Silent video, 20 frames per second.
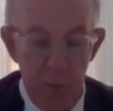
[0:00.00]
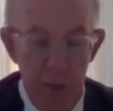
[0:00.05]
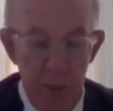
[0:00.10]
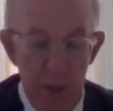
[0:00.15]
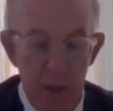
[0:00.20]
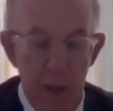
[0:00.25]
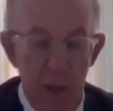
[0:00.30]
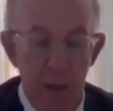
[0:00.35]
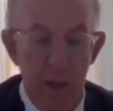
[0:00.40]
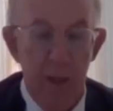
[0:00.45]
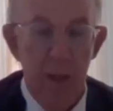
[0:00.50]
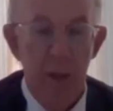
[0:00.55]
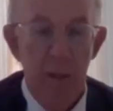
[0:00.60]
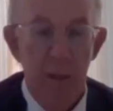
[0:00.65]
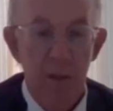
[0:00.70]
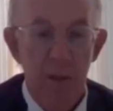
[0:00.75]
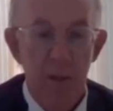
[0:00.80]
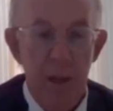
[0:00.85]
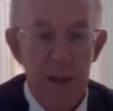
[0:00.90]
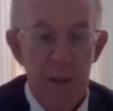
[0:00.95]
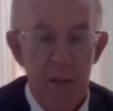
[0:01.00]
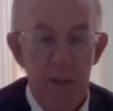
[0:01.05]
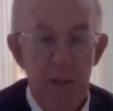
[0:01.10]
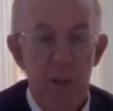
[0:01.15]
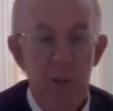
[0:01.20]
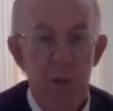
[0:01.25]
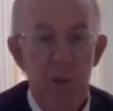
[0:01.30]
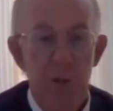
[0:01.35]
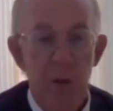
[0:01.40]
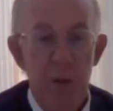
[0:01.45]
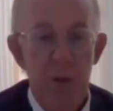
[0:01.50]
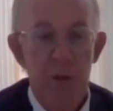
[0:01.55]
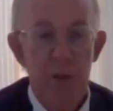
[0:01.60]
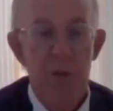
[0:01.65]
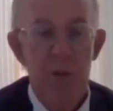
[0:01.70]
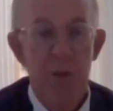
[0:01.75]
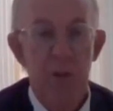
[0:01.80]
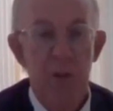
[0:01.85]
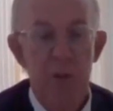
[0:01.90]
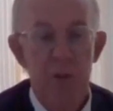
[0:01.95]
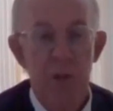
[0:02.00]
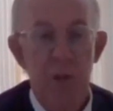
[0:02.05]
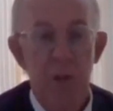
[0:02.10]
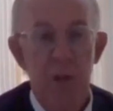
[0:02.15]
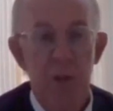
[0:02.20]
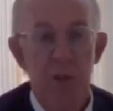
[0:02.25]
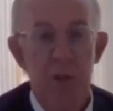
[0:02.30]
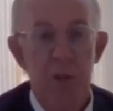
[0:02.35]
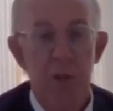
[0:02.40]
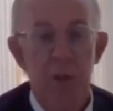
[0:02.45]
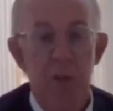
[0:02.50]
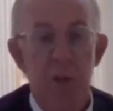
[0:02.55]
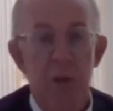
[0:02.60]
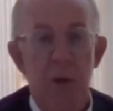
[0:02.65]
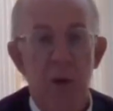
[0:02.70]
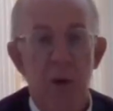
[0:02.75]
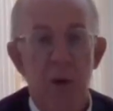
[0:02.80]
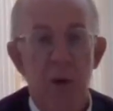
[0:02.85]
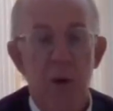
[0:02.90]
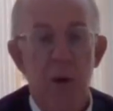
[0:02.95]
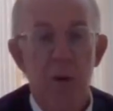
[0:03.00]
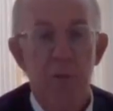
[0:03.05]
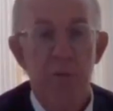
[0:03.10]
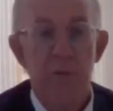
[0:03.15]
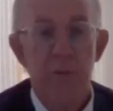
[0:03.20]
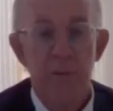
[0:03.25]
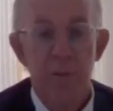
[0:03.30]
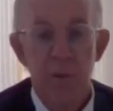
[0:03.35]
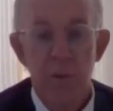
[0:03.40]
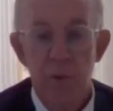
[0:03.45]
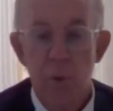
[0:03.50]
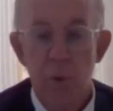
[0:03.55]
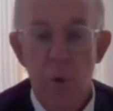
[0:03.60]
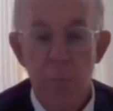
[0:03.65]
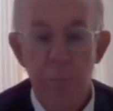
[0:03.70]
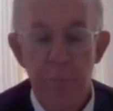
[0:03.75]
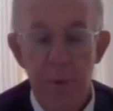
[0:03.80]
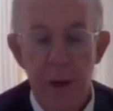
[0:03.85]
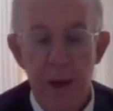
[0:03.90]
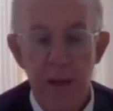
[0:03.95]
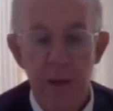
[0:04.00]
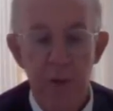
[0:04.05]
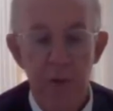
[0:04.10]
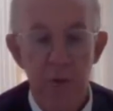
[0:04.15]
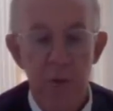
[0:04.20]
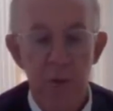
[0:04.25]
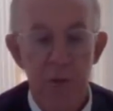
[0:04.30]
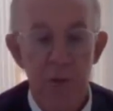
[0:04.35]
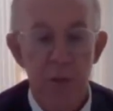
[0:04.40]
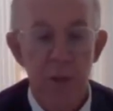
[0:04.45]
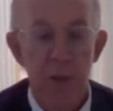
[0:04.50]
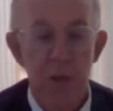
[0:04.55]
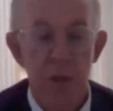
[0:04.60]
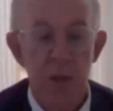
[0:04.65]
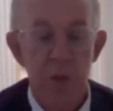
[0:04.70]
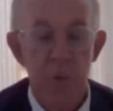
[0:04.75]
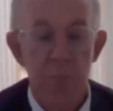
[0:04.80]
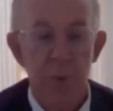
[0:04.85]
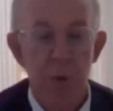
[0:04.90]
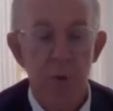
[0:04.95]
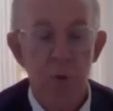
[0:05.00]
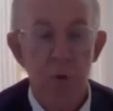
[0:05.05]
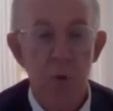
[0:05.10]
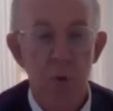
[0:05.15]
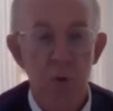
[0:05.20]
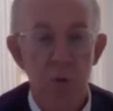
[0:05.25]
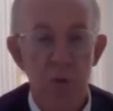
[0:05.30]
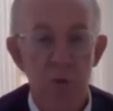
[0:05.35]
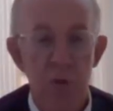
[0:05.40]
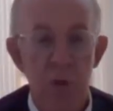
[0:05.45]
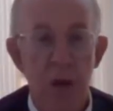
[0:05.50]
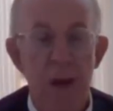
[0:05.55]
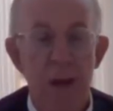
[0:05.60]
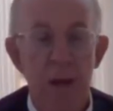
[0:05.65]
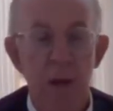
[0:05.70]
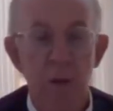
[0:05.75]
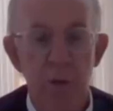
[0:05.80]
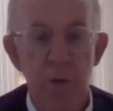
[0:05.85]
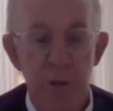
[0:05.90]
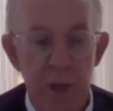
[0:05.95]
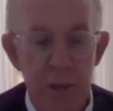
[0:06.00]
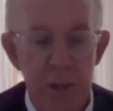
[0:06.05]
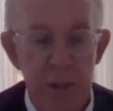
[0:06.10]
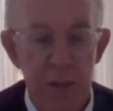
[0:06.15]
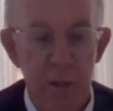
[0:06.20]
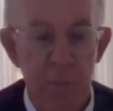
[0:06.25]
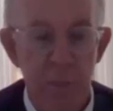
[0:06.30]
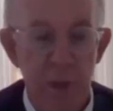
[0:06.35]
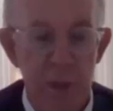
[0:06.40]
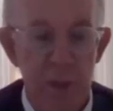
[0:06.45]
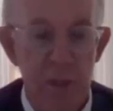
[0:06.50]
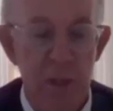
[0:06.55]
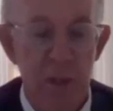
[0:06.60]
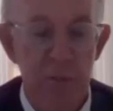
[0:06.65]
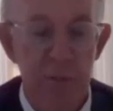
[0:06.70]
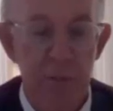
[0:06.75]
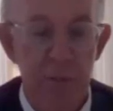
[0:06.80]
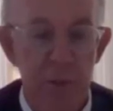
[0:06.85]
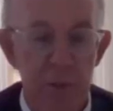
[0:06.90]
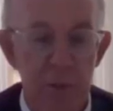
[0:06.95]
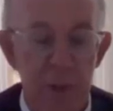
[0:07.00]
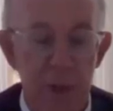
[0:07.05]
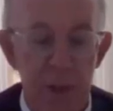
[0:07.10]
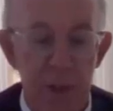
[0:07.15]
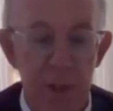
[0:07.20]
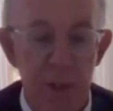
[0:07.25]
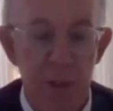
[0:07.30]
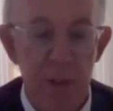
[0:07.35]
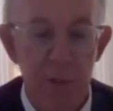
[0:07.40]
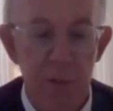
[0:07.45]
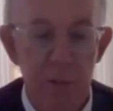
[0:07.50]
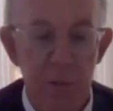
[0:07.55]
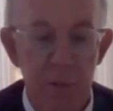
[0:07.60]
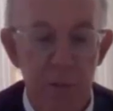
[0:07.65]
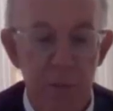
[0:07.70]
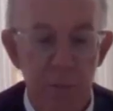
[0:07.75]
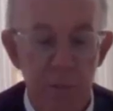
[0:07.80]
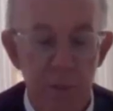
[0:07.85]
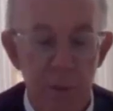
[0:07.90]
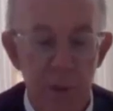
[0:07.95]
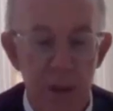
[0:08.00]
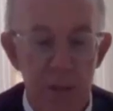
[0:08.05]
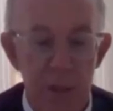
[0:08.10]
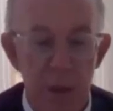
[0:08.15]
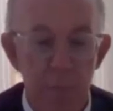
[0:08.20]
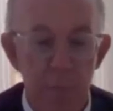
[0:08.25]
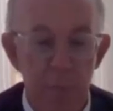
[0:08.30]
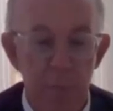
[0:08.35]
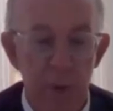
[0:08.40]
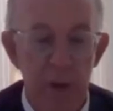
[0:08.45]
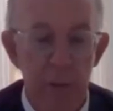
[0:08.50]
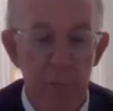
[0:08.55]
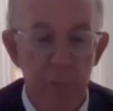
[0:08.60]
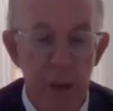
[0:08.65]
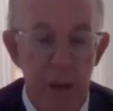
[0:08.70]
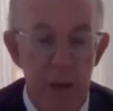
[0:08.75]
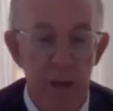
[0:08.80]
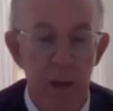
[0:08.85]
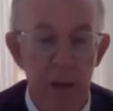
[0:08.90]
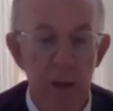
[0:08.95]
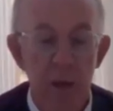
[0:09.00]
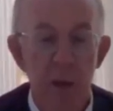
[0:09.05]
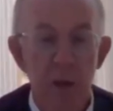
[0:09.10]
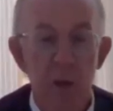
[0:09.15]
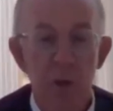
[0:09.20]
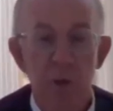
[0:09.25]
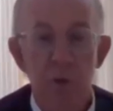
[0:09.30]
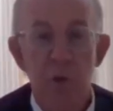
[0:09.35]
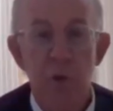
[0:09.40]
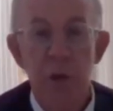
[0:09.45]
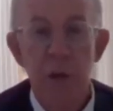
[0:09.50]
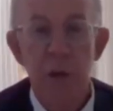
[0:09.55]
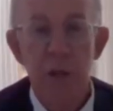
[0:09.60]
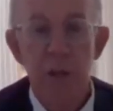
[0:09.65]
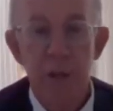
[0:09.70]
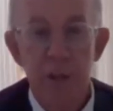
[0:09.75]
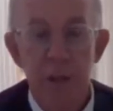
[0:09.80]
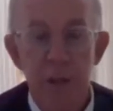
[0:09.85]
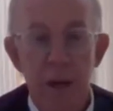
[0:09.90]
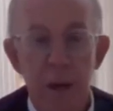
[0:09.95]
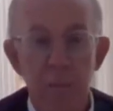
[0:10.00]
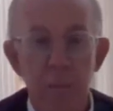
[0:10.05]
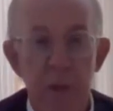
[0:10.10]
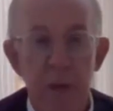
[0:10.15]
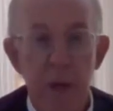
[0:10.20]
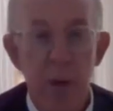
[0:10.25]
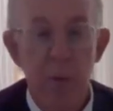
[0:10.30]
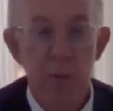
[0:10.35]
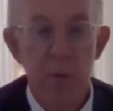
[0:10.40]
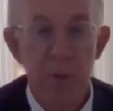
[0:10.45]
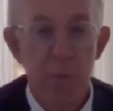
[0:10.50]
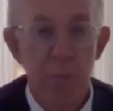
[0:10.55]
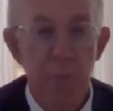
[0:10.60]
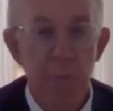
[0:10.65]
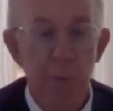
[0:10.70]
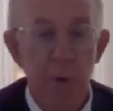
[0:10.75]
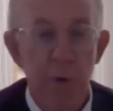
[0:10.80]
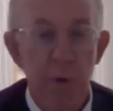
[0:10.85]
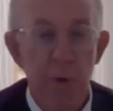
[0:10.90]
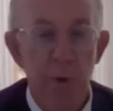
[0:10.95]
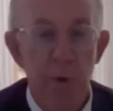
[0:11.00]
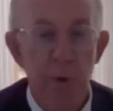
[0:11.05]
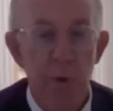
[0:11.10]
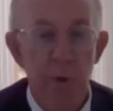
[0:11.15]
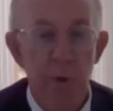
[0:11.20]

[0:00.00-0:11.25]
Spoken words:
me, that is not as a result of your practice. It is because I conducted myself in such an exemplary manner during the time that I was employed